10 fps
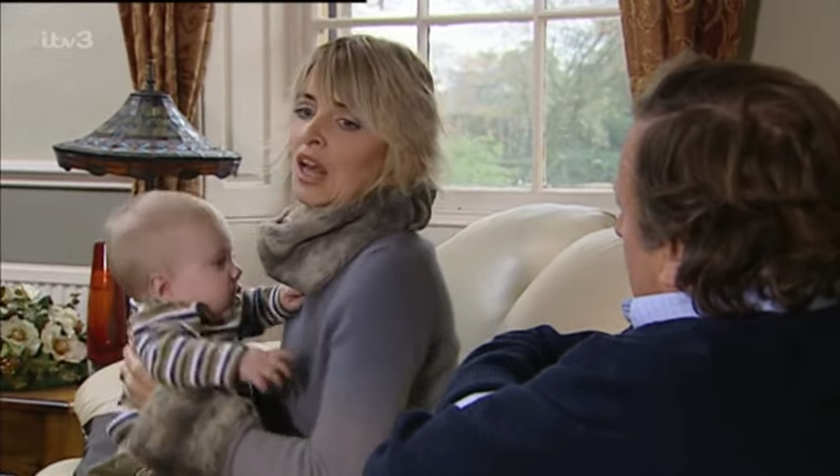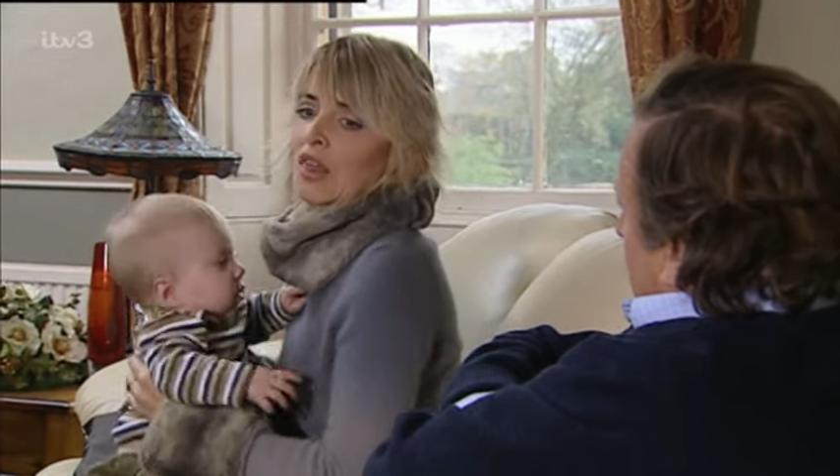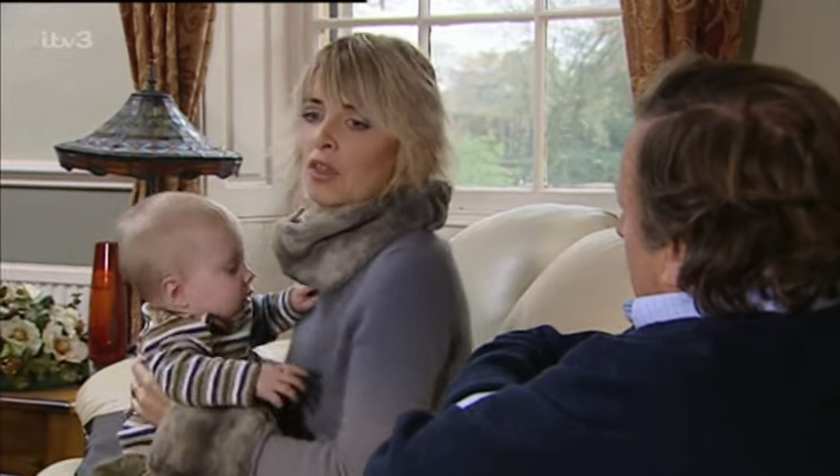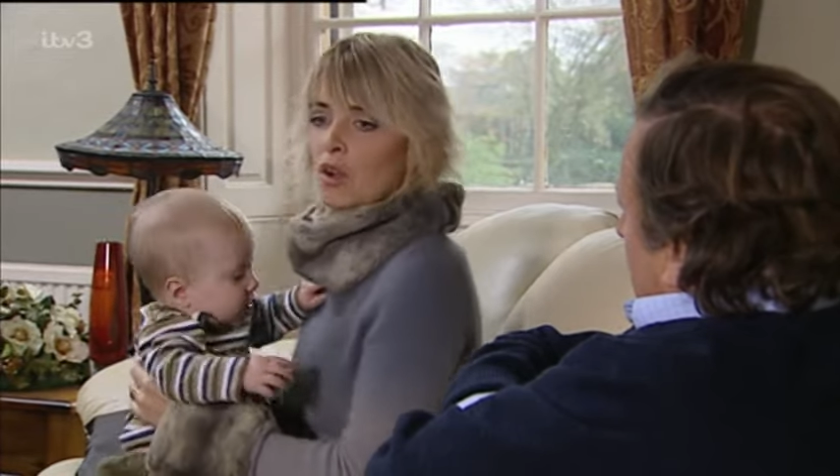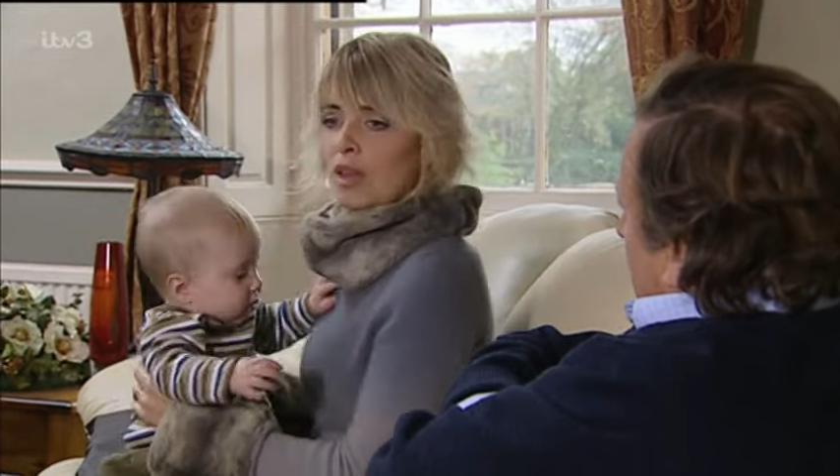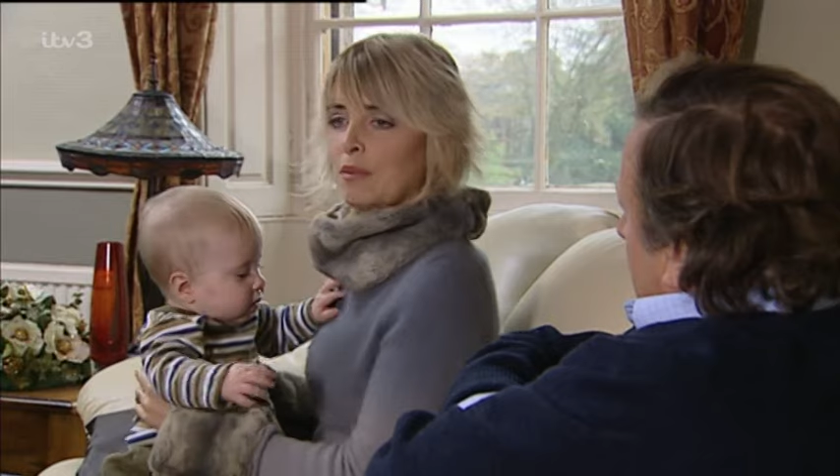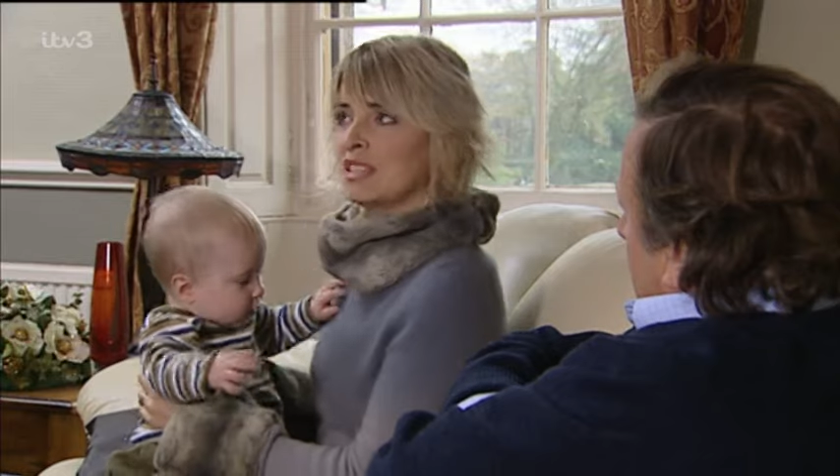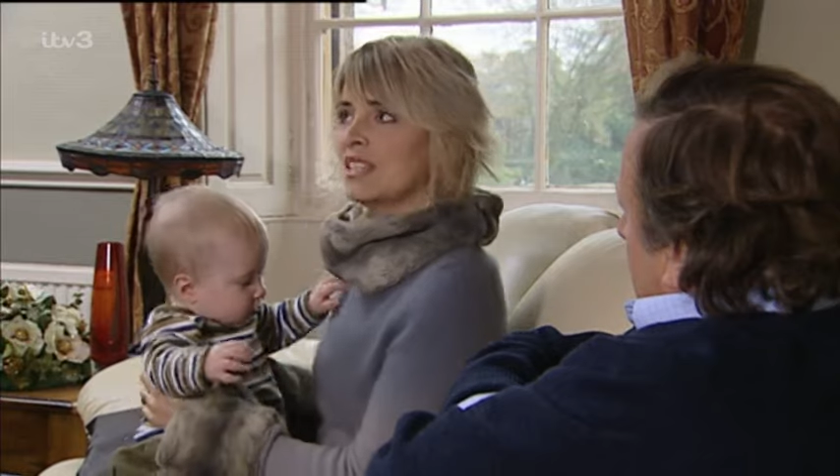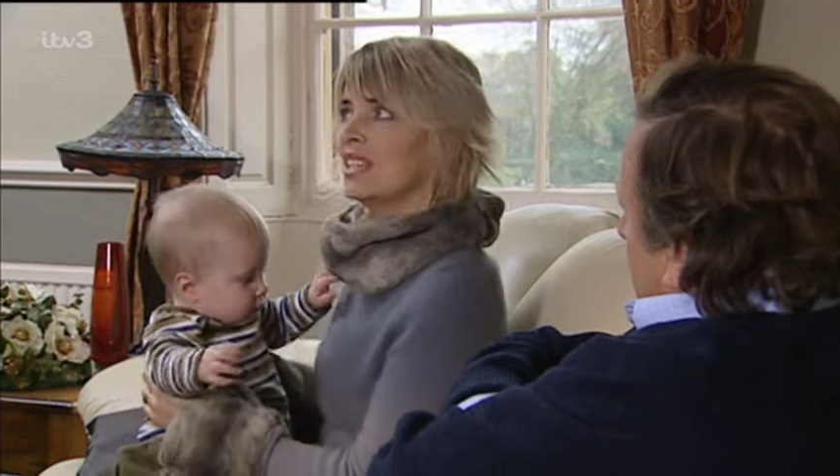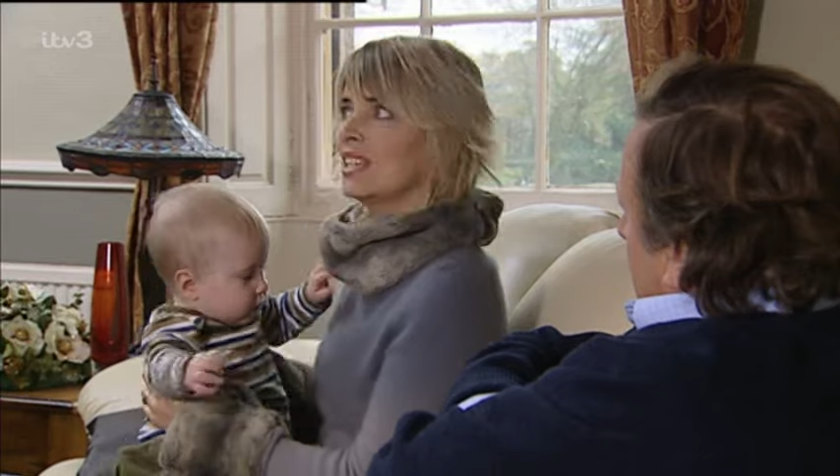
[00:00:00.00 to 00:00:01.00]
Thought him and
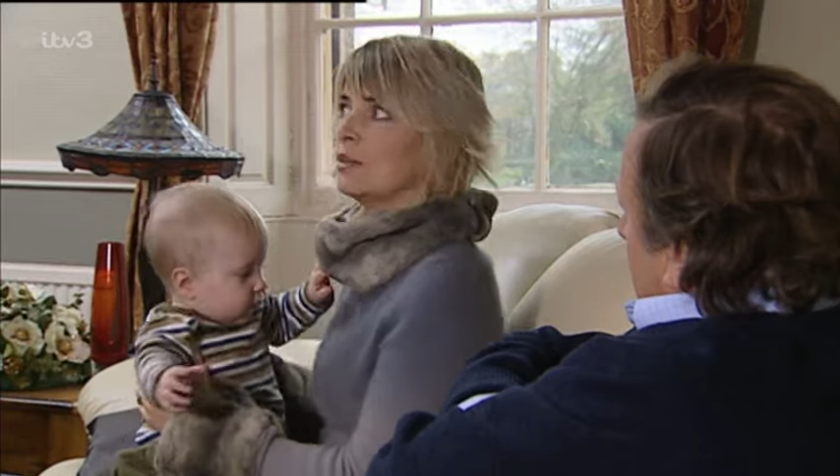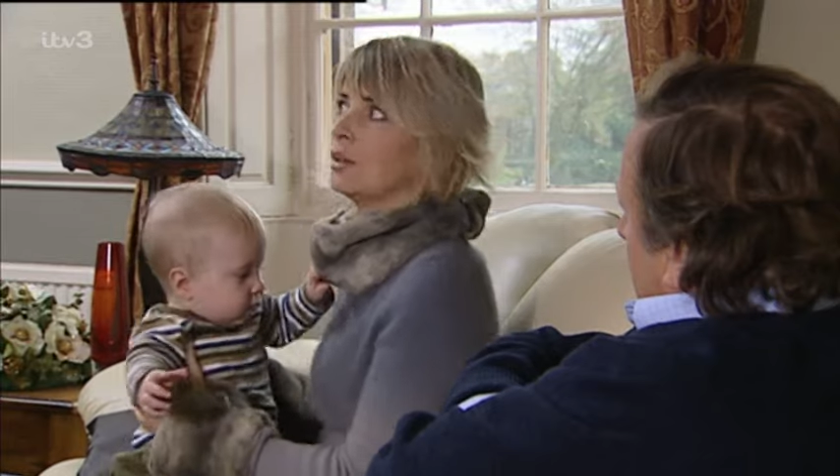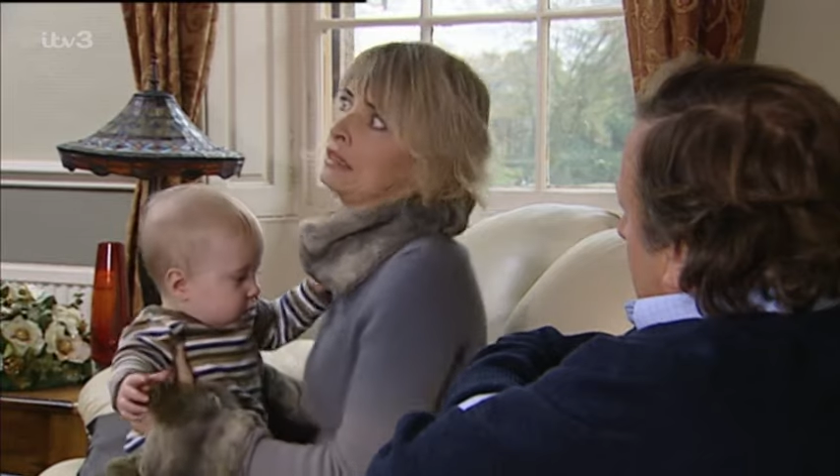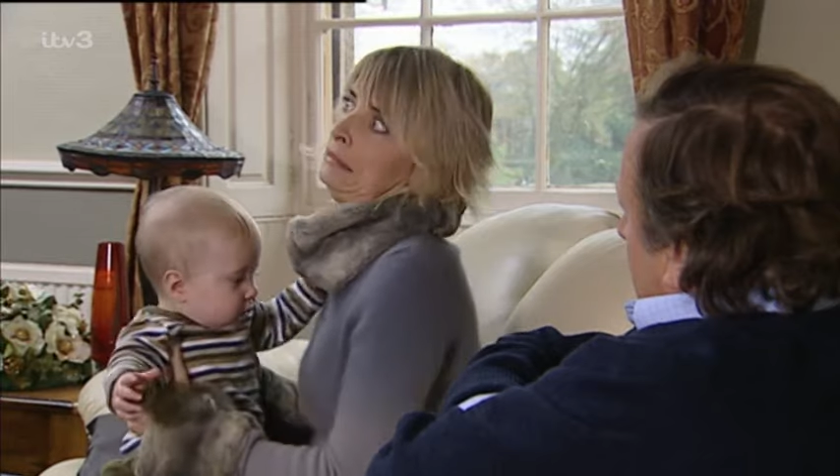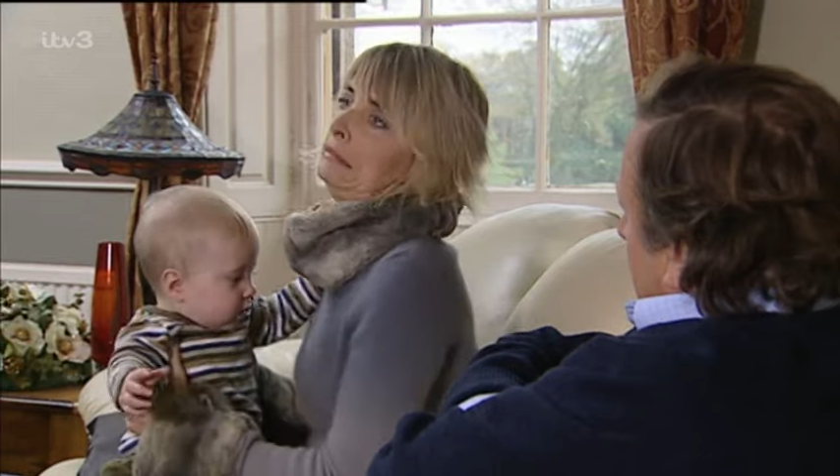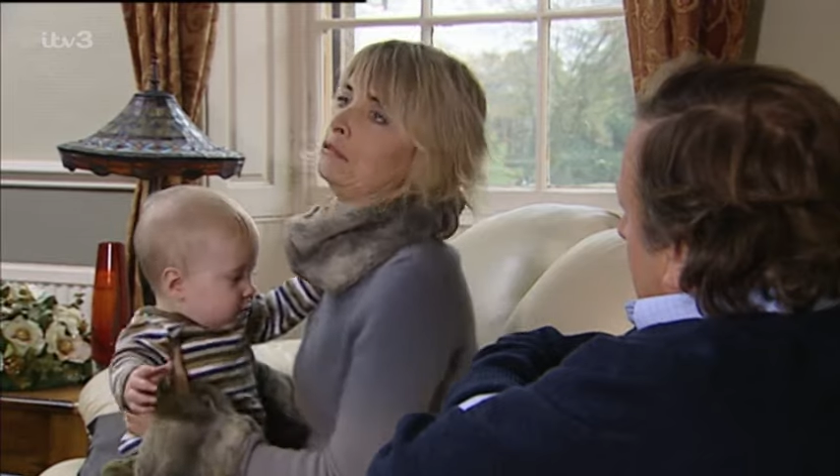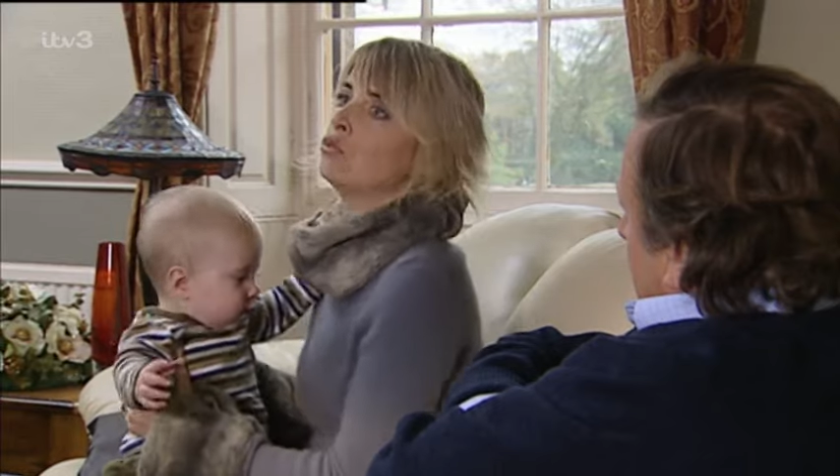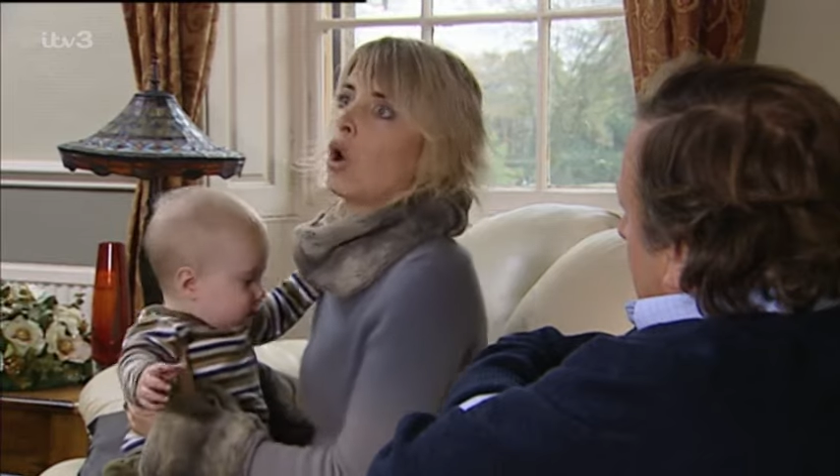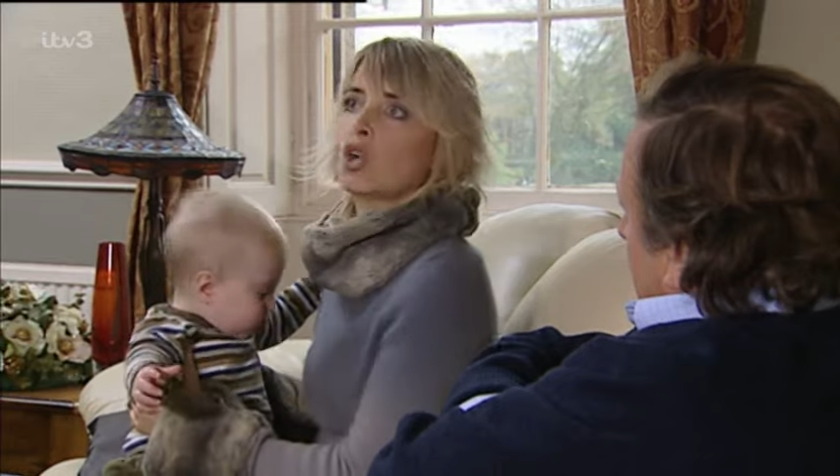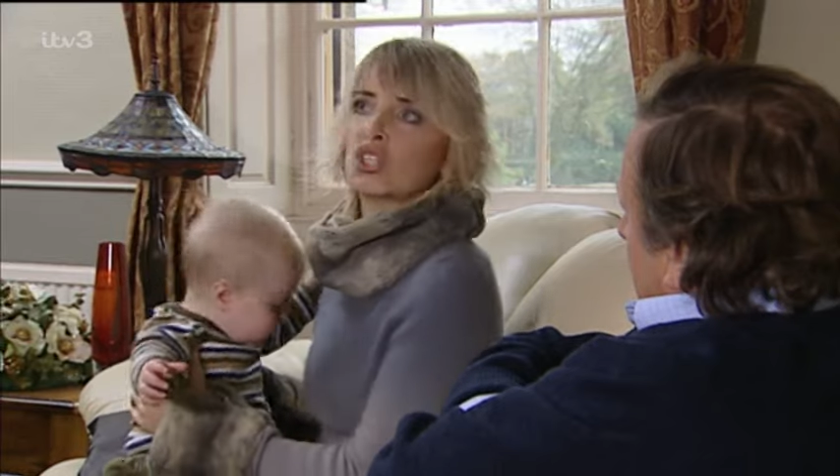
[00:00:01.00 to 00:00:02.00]
Sadie were rock